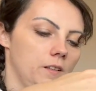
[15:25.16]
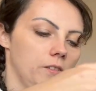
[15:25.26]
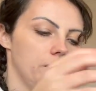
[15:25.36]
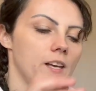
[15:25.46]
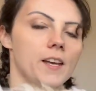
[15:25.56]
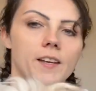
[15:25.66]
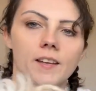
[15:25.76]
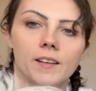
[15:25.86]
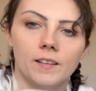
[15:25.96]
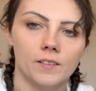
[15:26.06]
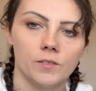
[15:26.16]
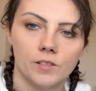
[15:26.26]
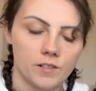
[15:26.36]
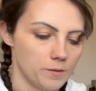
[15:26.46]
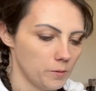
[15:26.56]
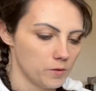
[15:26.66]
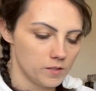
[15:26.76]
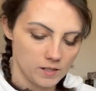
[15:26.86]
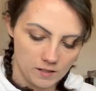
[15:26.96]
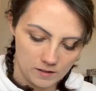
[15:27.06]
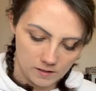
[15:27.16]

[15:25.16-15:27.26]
Okay, yeah, what do you think, Bonesy?